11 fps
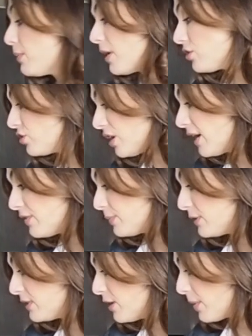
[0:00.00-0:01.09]
much, you don't have to
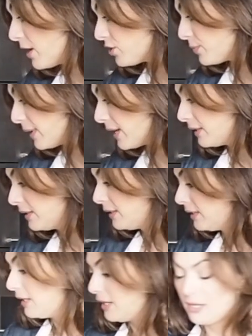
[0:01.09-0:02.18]
put so much, but
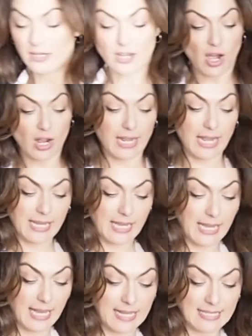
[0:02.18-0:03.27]
garlic
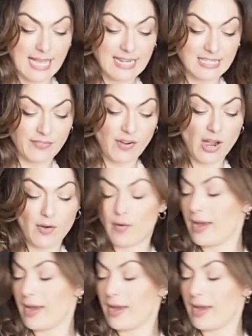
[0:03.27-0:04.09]
is antiviral,